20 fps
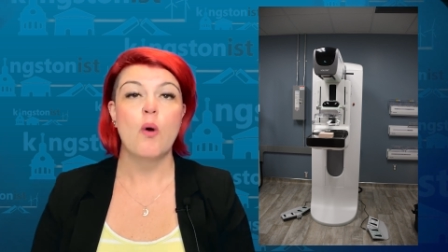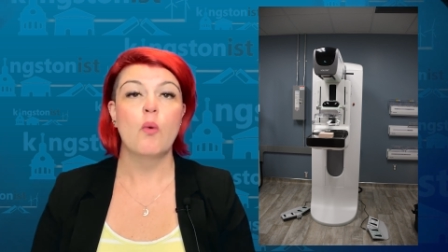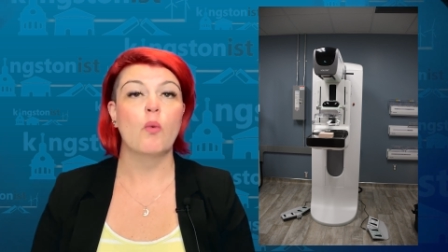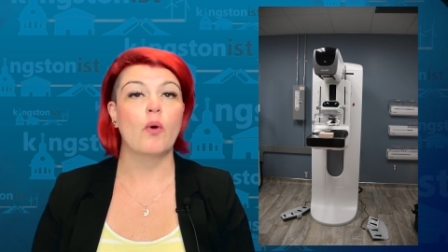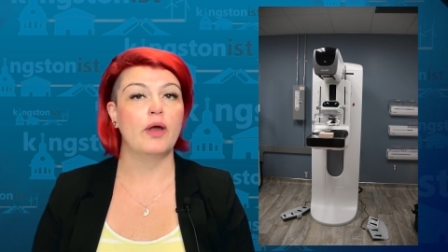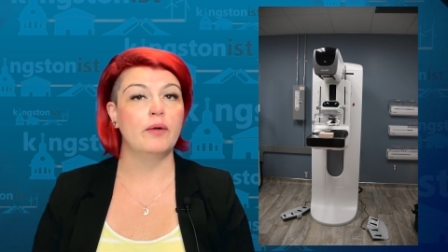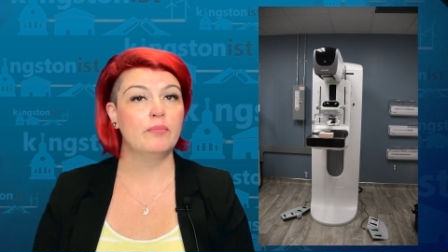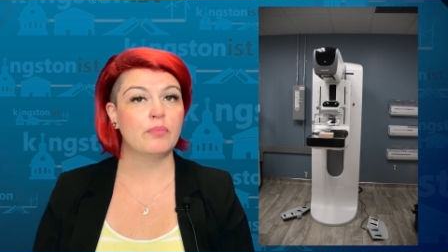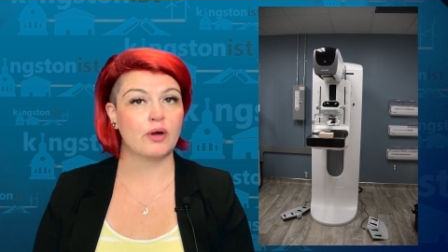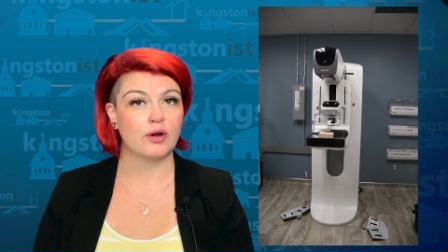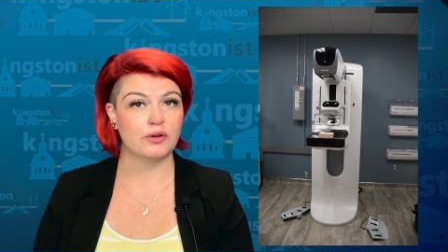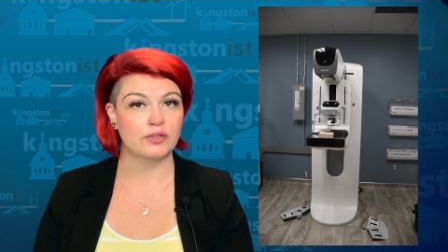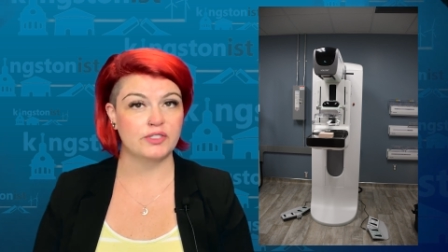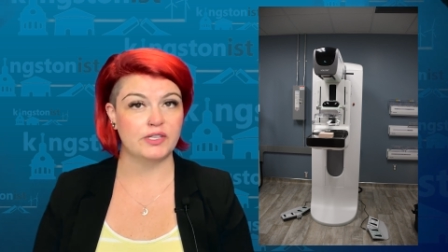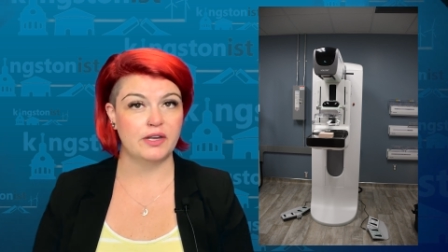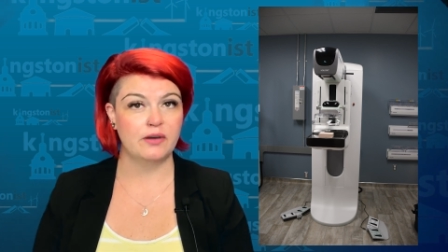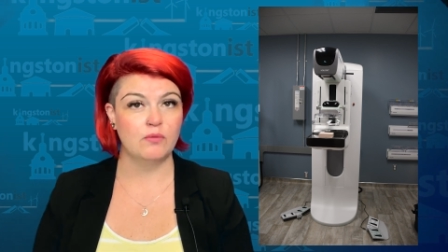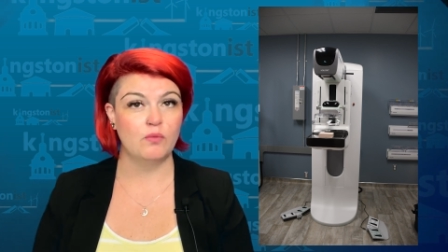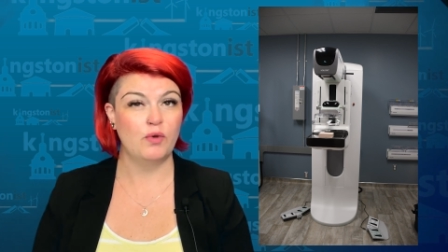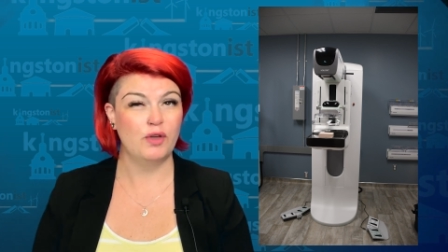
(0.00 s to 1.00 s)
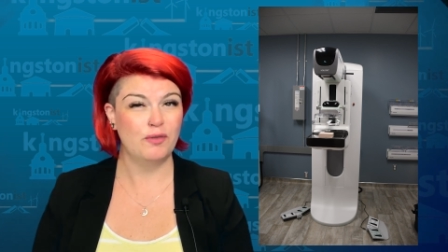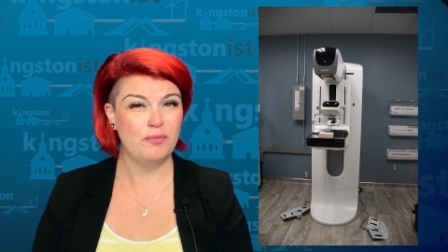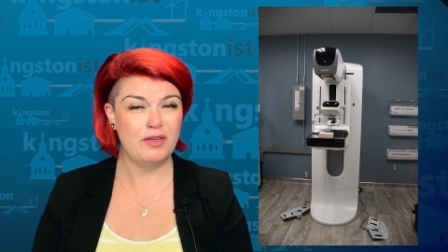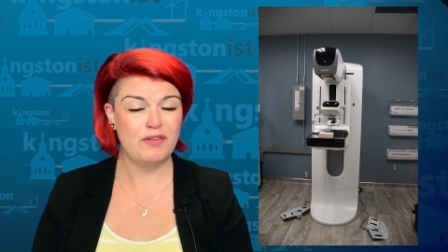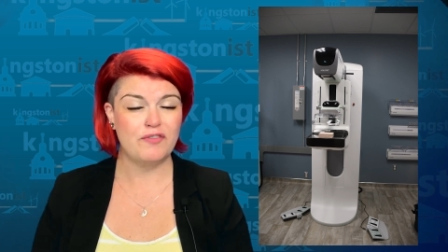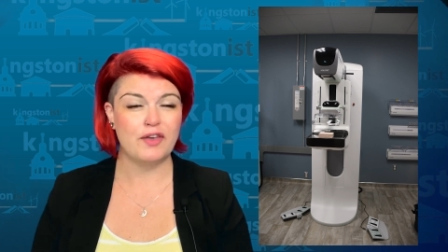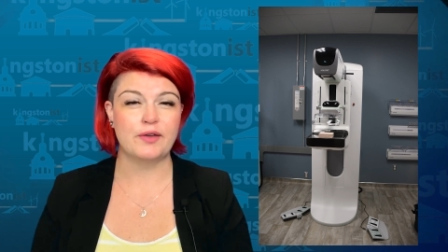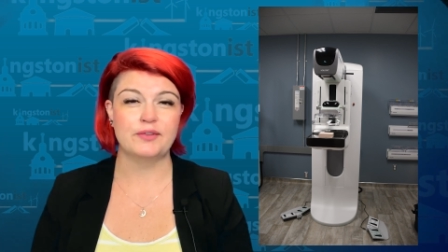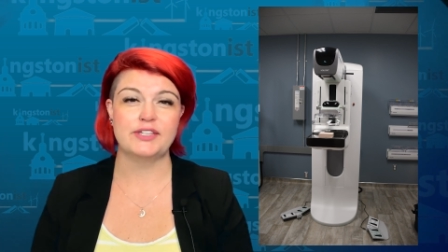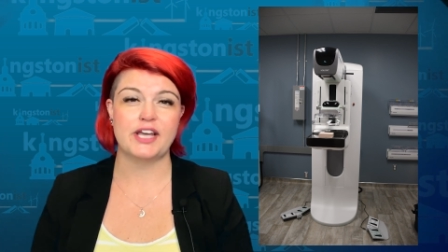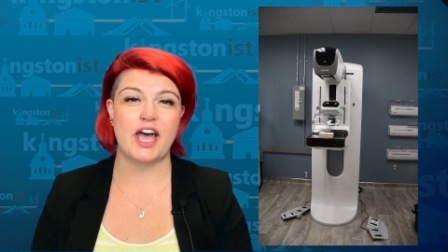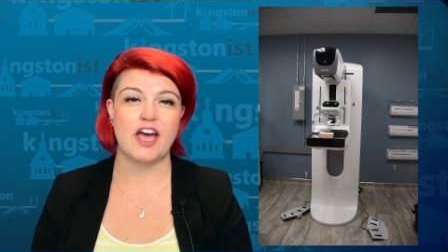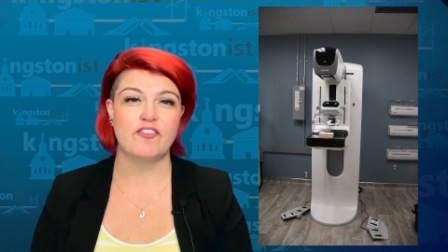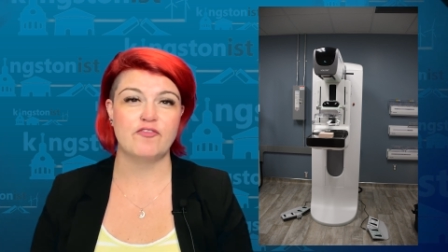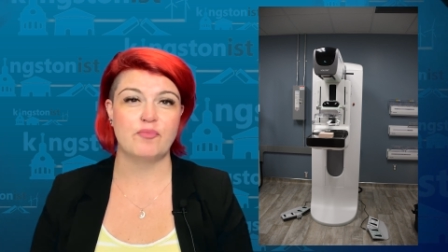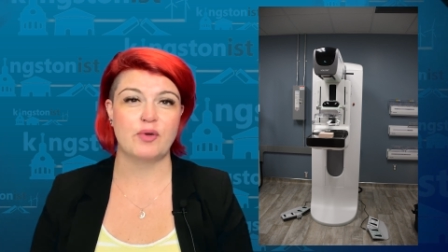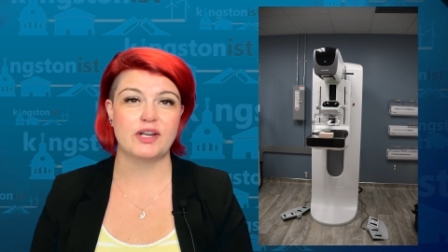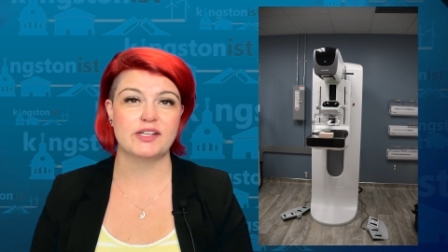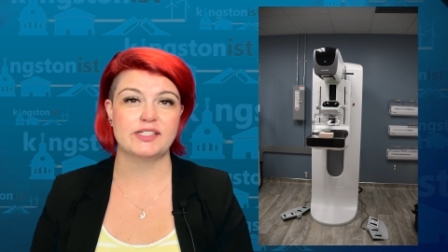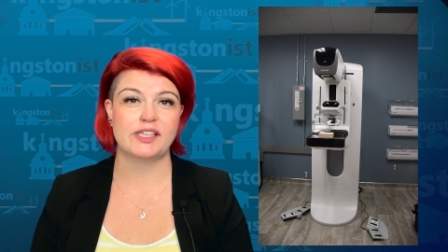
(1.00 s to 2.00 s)
one person will be found to
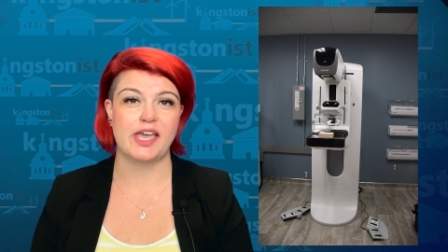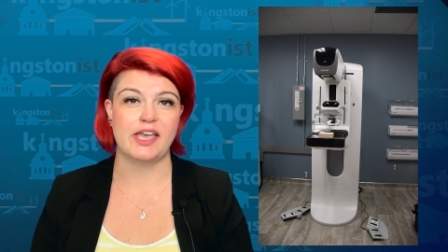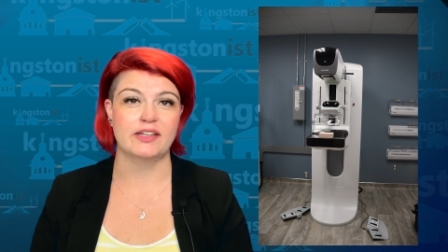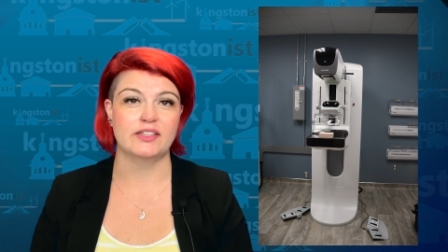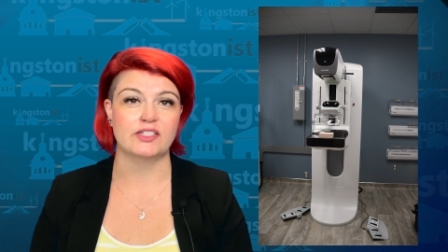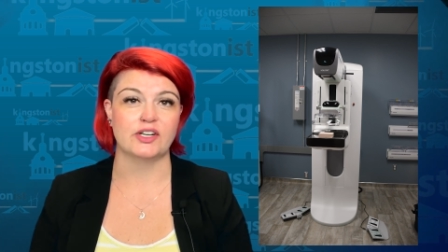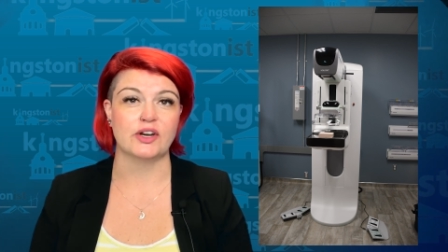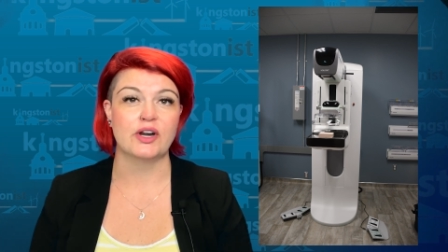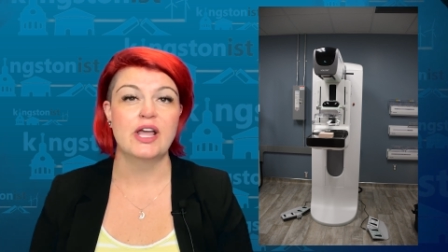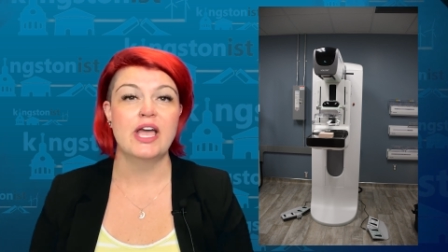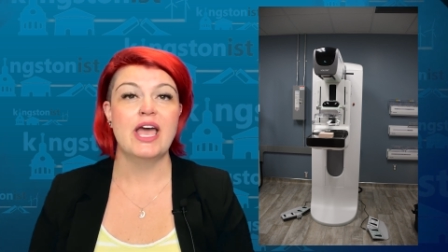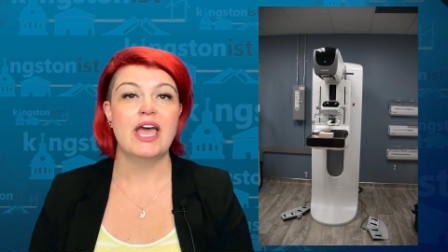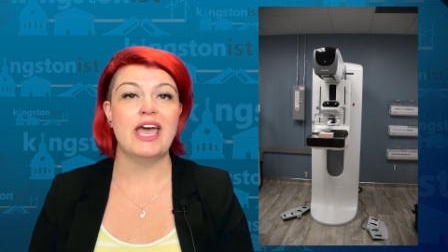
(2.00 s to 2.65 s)
have breast cancer,